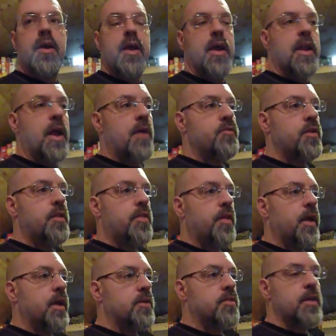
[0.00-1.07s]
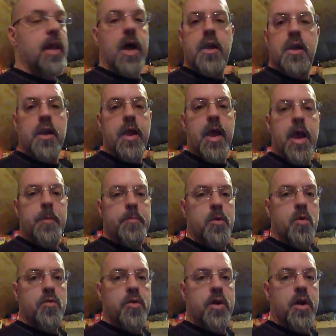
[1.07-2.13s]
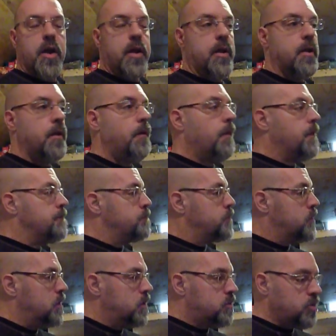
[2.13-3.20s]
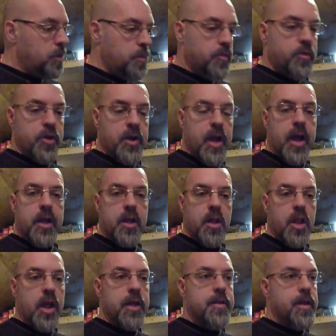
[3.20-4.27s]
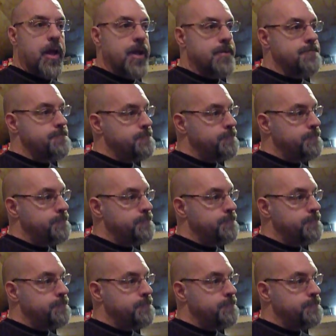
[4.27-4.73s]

And everything is not going to happen overnight. Some of you are not going to like that.